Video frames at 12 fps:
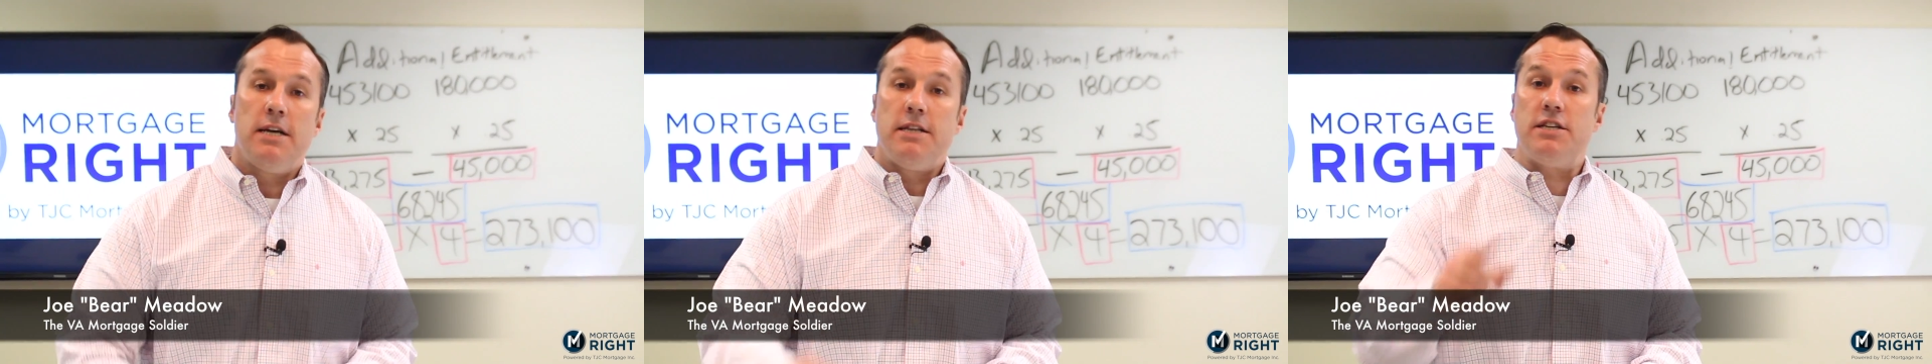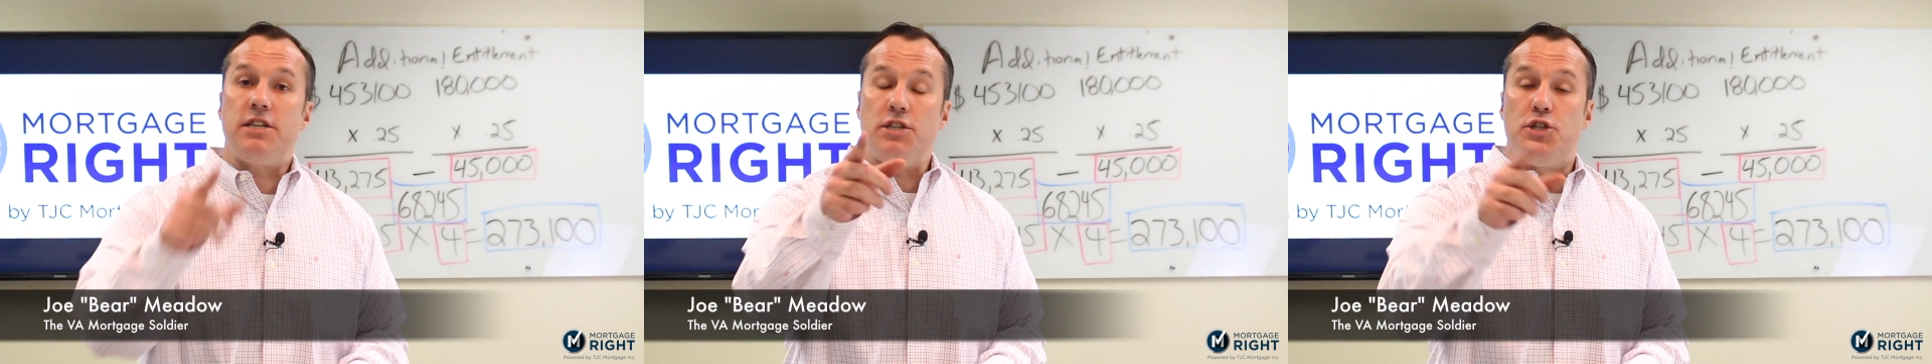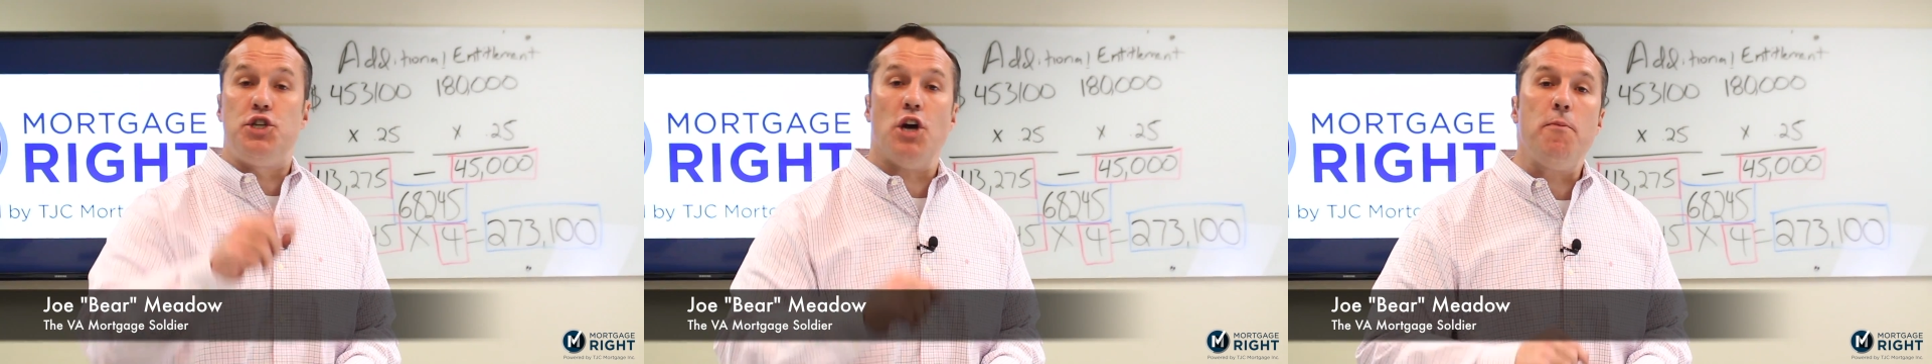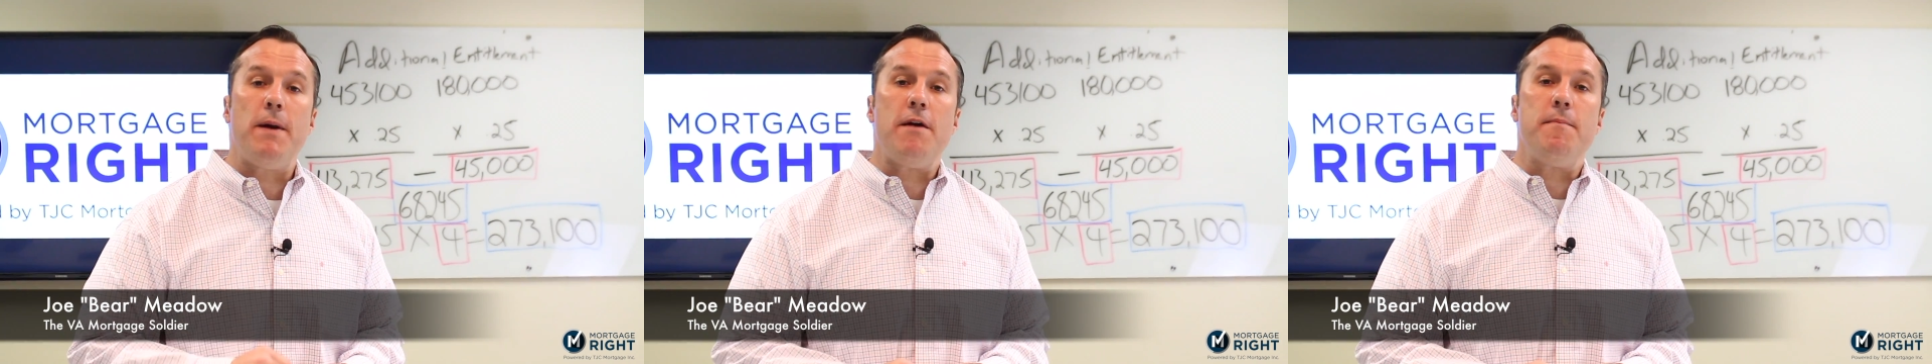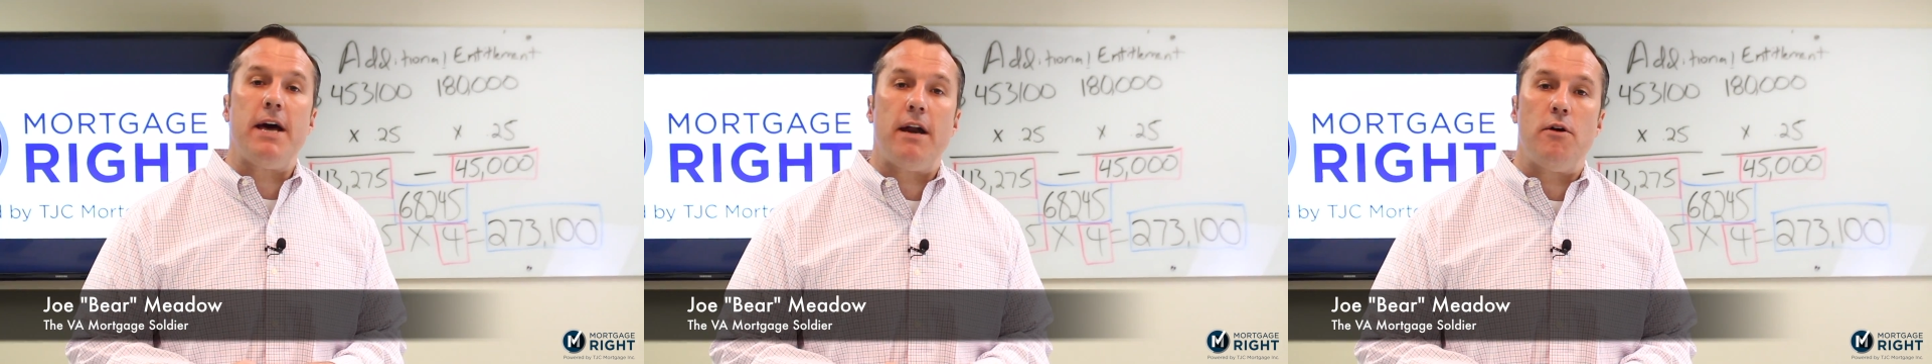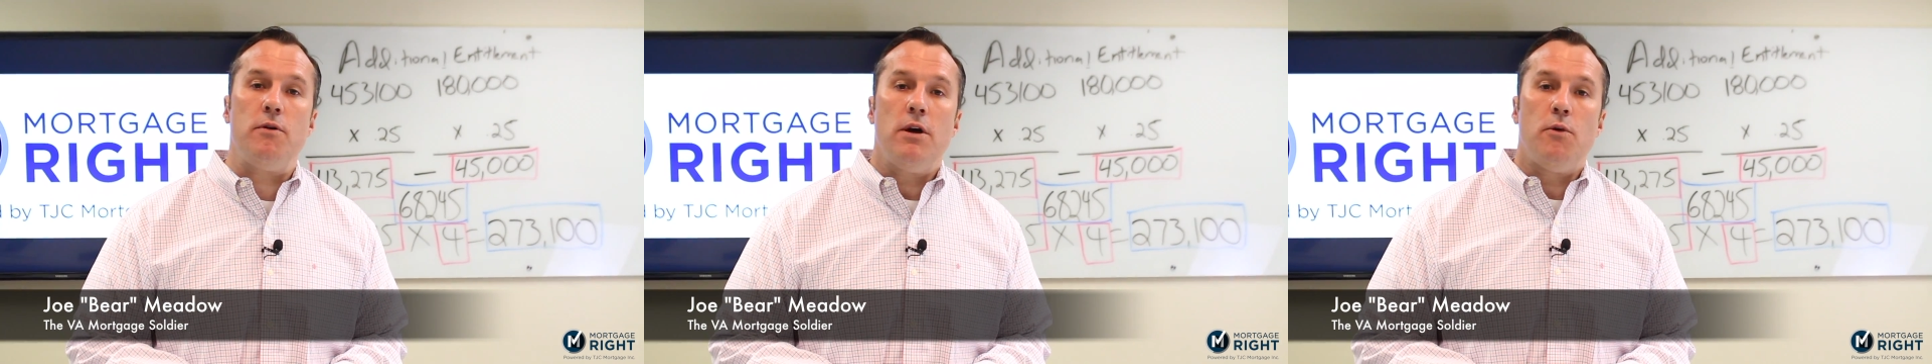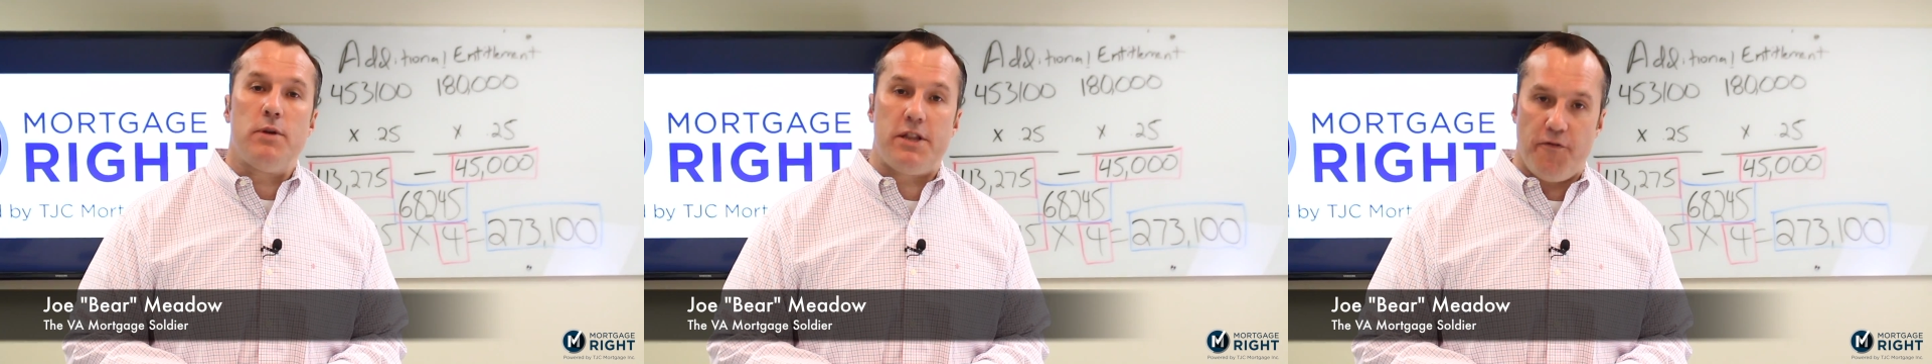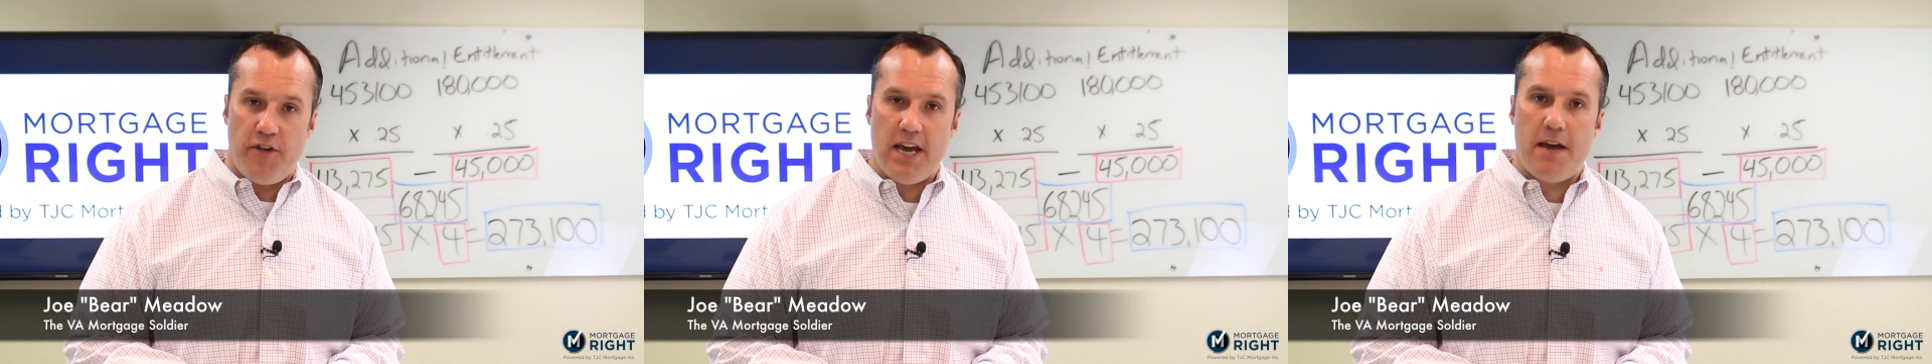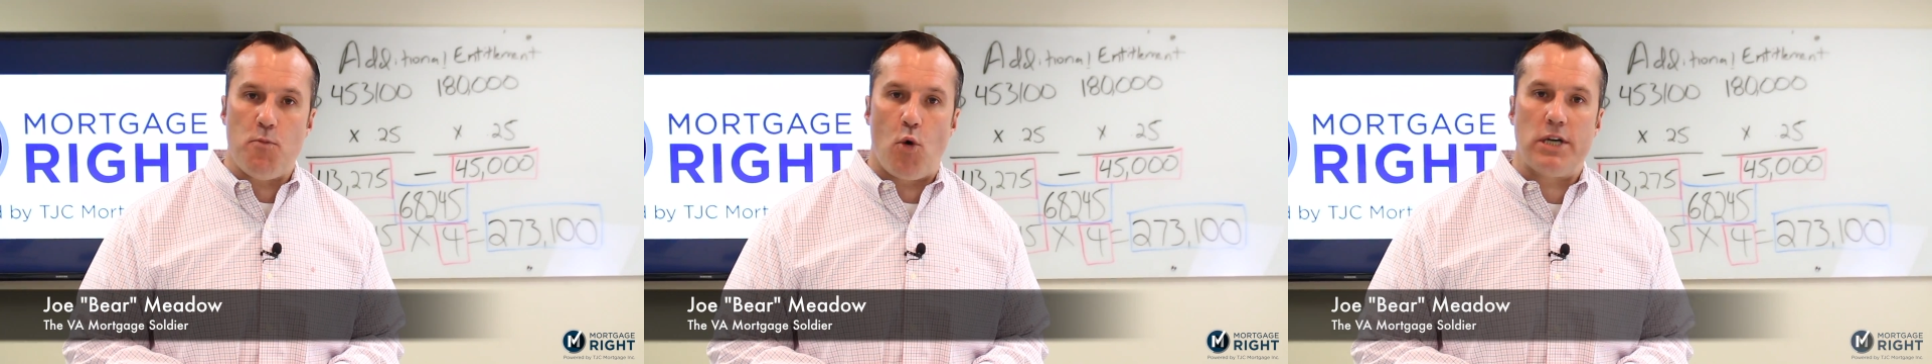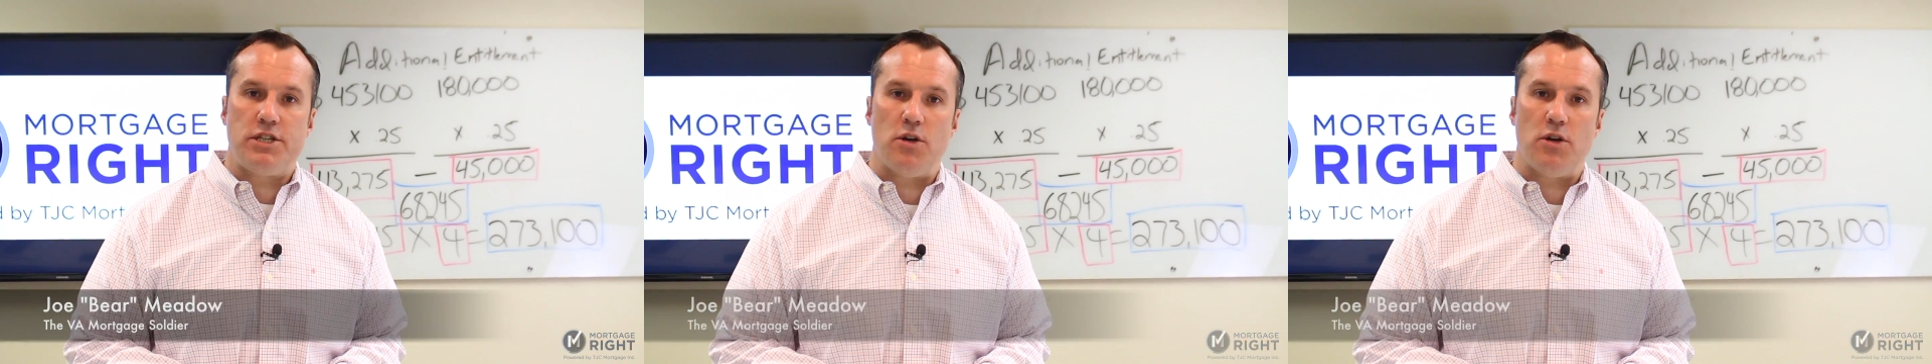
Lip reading: This is Joe Meadow with the VA Mortgage